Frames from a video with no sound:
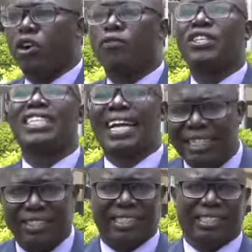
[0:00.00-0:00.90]
of this
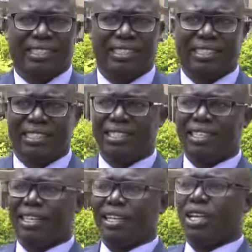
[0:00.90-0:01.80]
country.
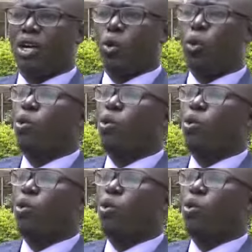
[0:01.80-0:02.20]
We